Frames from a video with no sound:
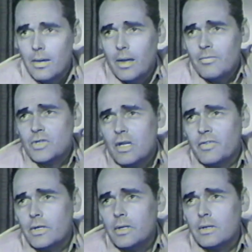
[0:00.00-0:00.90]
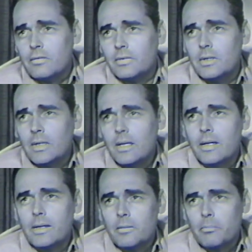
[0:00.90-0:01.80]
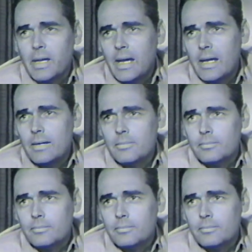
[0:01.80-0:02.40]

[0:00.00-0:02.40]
Haven't you ever heard of good luck and bad?